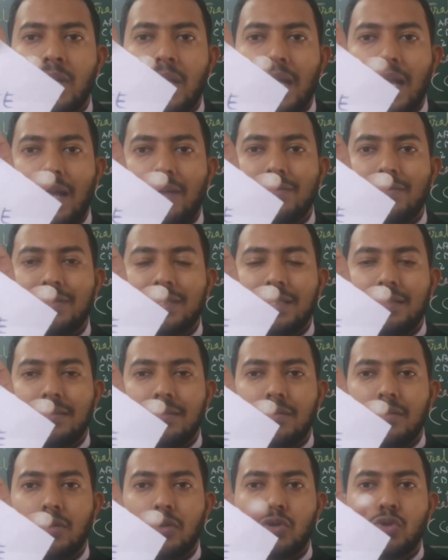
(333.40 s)
Have you
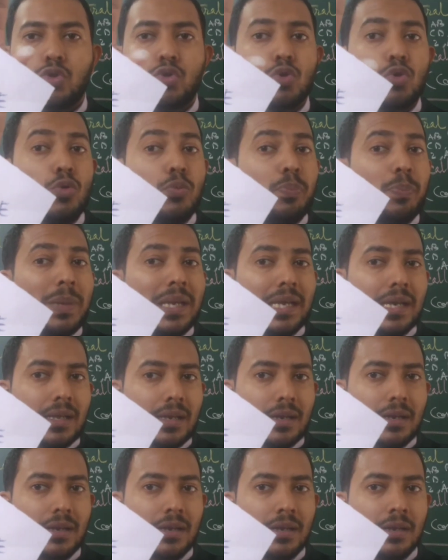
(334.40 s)
seen? Two
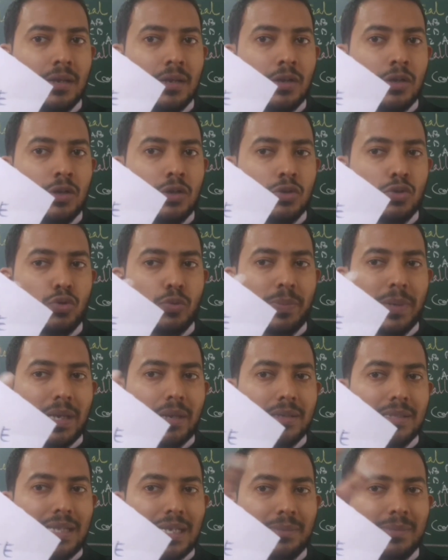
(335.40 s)

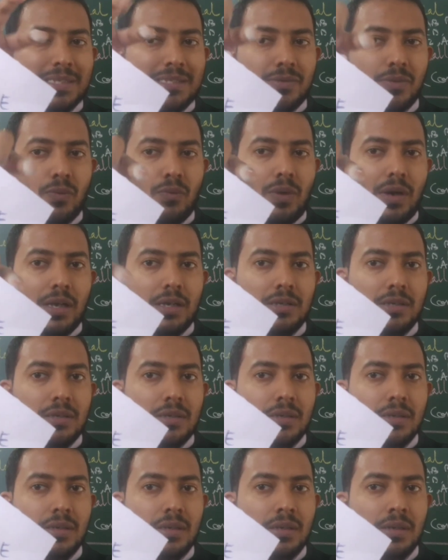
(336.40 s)
pair. That means
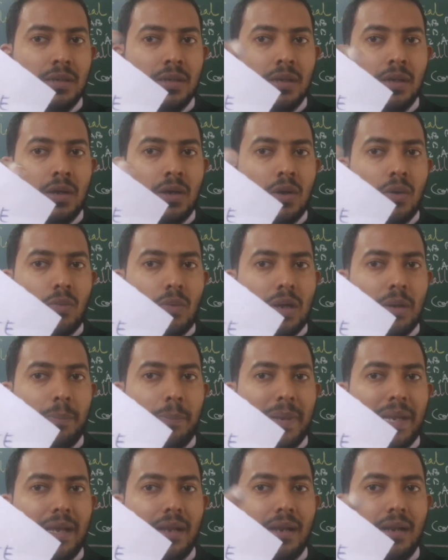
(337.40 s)
one
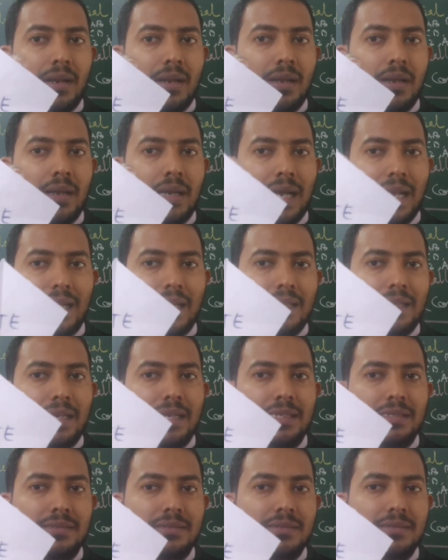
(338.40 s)
pair, another
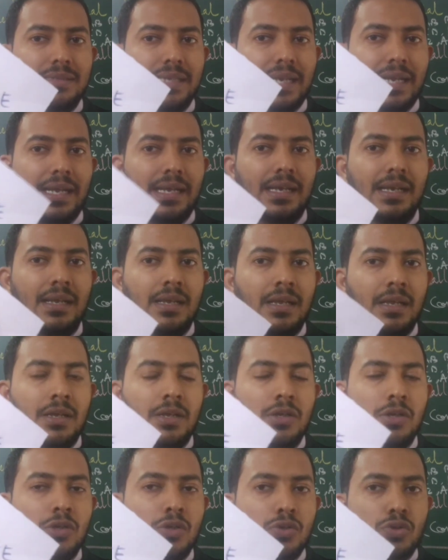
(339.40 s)
is
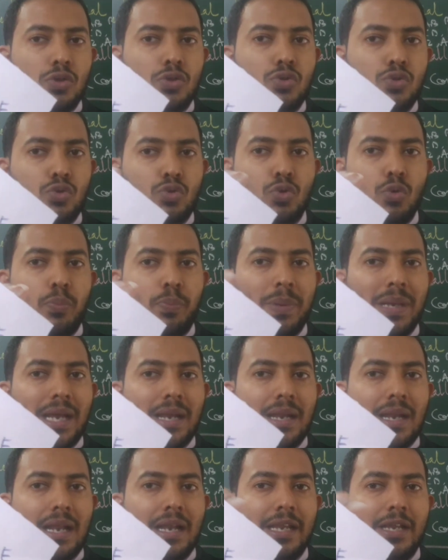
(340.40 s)
second. So two
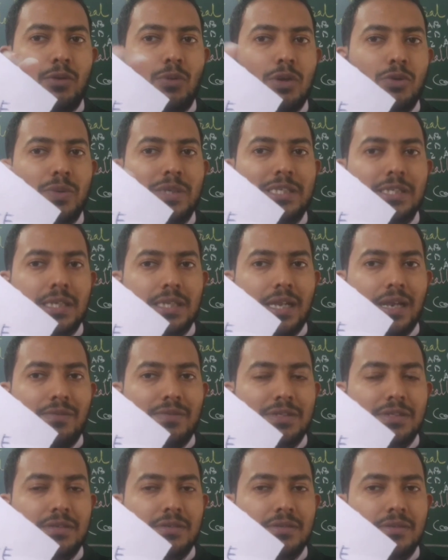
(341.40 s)
pair are equal to each other. Have
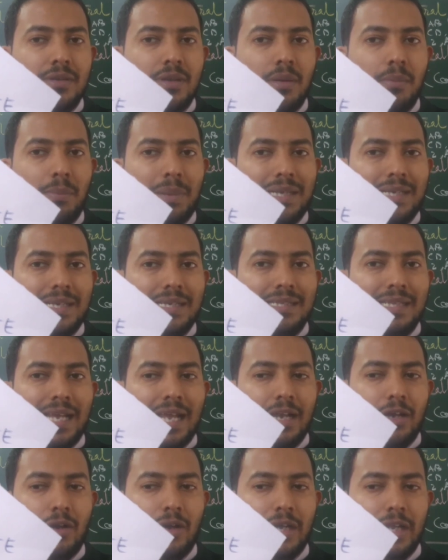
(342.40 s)
you seen? But they
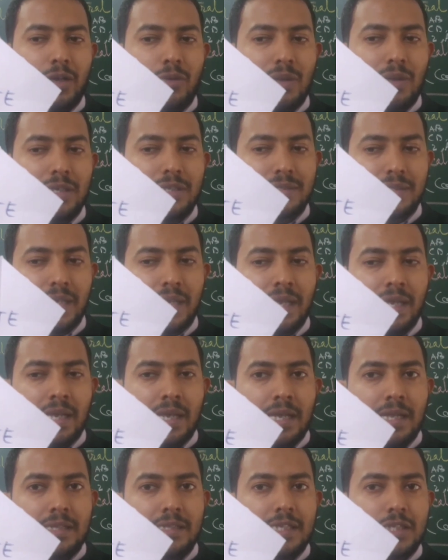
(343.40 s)
are not equal. You see,
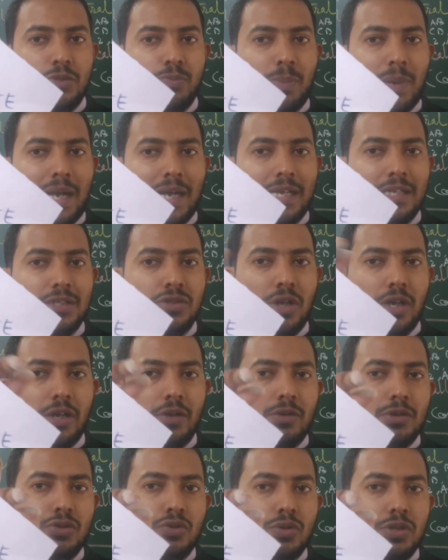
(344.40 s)
this part is not
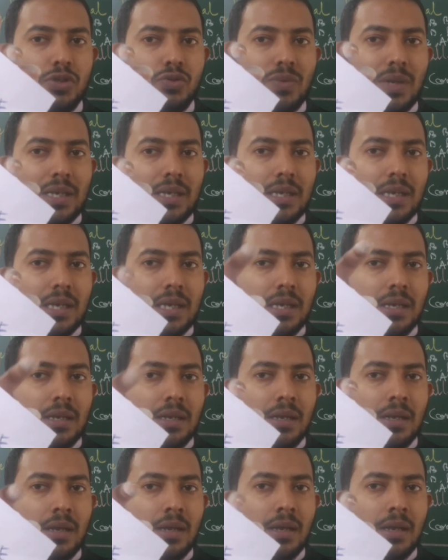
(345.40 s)
equal to this one,
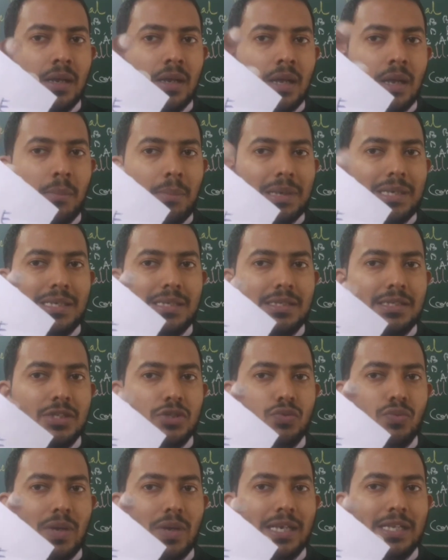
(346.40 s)
but
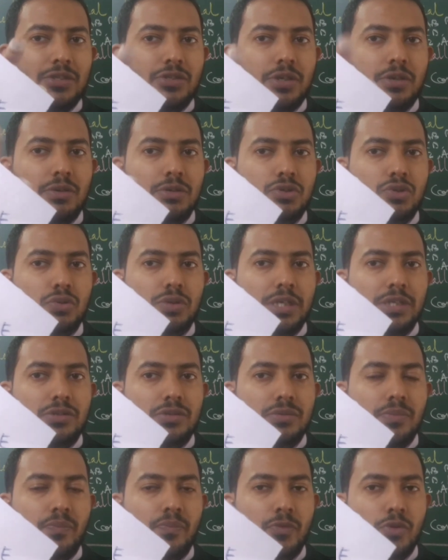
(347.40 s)
this one is equal to this.
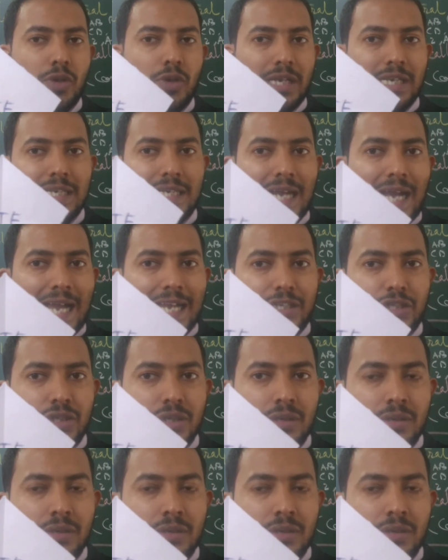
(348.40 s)
So in kite,